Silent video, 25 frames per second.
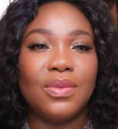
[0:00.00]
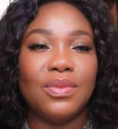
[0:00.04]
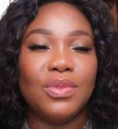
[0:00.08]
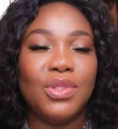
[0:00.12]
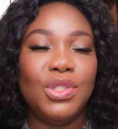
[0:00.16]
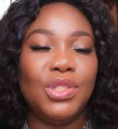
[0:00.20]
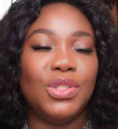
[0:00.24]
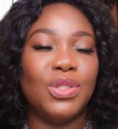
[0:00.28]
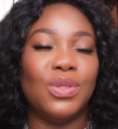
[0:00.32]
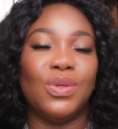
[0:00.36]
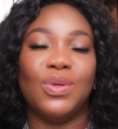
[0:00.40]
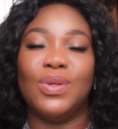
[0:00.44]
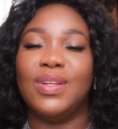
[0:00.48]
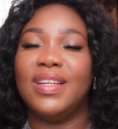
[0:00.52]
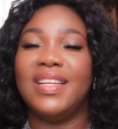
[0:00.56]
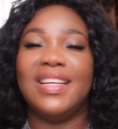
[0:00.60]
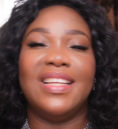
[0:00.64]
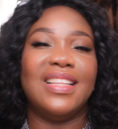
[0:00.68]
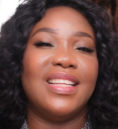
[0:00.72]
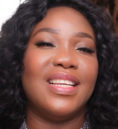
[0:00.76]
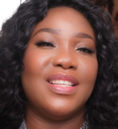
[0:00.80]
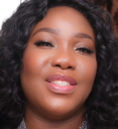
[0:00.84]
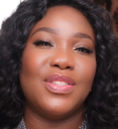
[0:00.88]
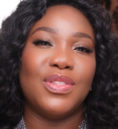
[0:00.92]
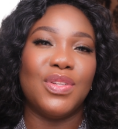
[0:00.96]
surely
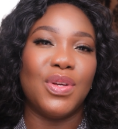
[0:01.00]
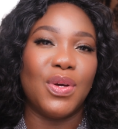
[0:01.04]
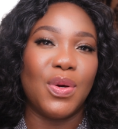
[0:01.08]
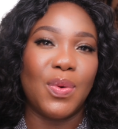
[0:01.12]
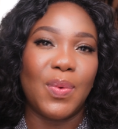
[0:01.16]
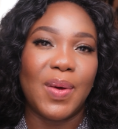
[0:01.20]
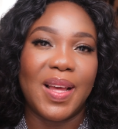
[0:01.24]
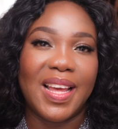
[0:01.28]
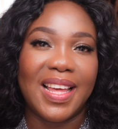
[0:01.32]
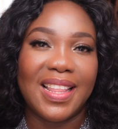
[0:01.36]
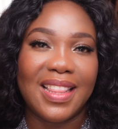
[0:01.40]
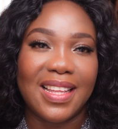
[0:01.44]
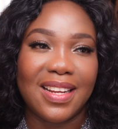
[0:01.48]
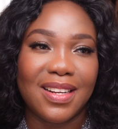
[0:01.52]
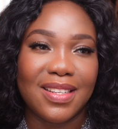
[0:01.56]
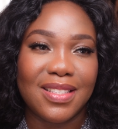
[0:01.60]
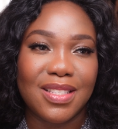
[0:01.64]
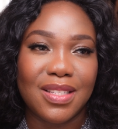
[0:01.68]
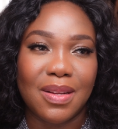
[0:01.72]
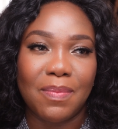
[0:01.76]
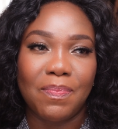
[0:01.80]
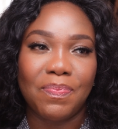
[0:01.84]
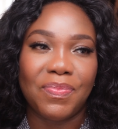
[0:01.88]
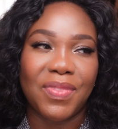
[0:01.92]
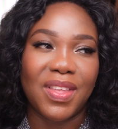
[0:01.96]
there's no way there's
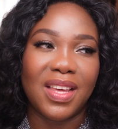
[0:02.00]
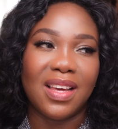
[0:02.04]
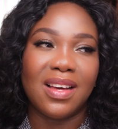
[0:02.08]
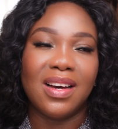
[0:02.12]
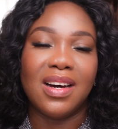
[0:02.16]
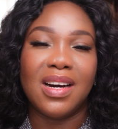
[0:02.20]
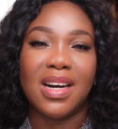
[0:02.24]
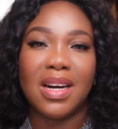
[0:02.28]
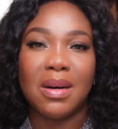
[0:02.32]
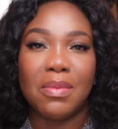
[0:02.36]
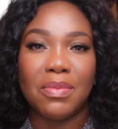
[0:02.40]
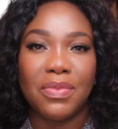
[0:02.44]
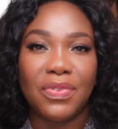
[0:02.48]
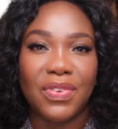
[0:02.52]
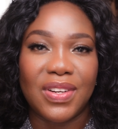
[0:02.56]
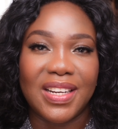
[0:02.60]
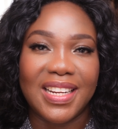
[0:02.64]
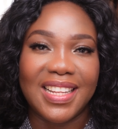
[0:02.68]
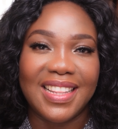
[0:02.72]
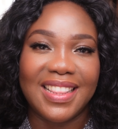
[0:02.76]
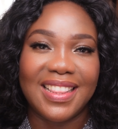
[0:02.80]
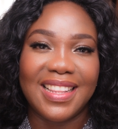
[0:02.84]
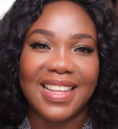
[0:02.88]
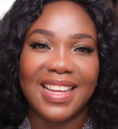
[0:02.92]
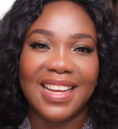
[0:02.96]
something harmful
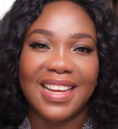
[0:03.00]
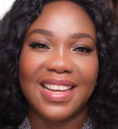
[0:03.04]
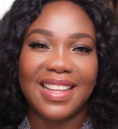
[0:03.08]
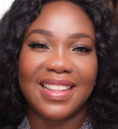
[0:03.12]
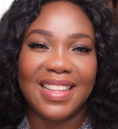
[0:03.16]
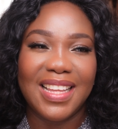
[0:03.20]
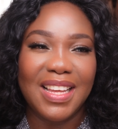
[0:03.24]
in there.